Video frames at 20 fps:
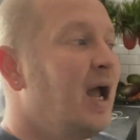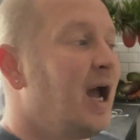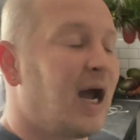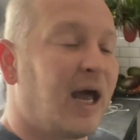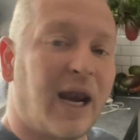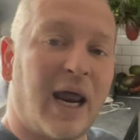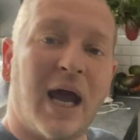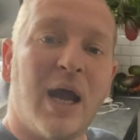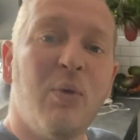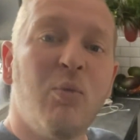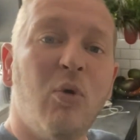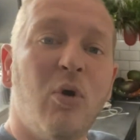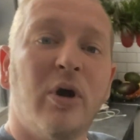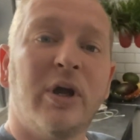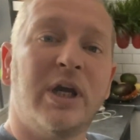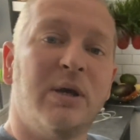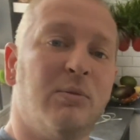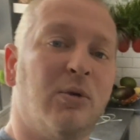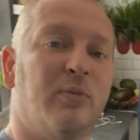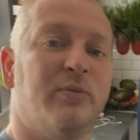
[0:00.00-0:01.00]
And I woke
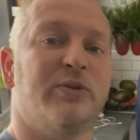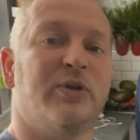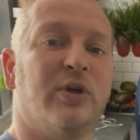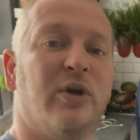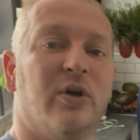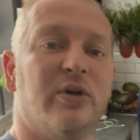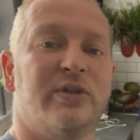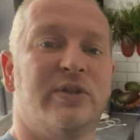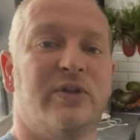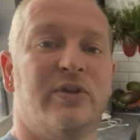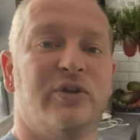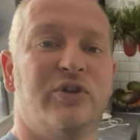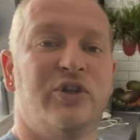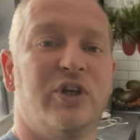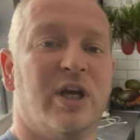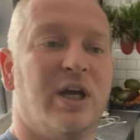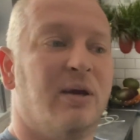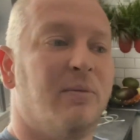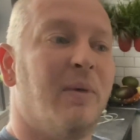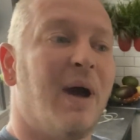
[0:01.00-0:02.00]
him up to go to the
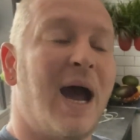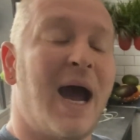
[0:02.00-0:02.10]
gym